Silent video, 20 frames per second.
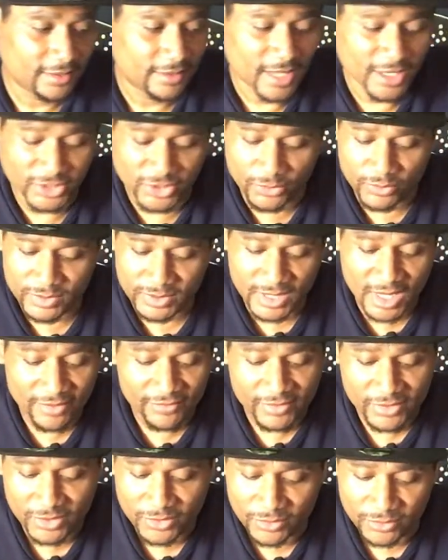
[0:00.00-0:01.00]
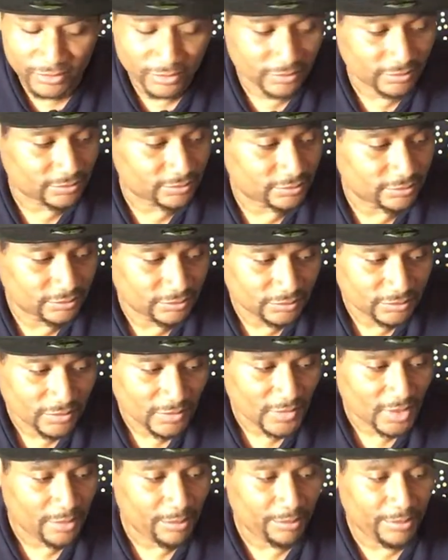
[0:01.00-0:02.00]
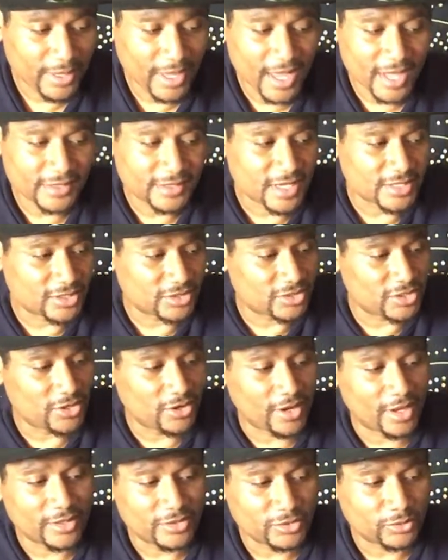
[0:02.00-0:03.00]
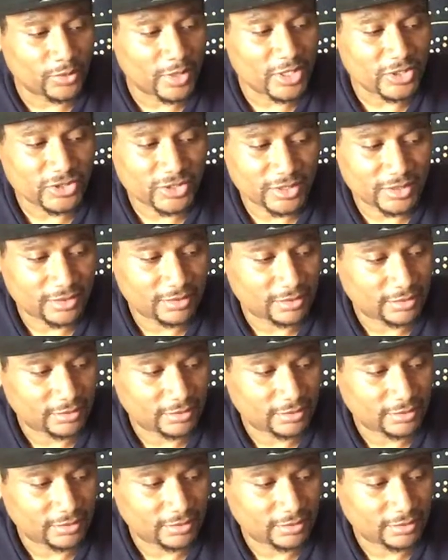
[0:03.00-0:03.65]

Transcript: that she was giving you. Pay attention to your intuition.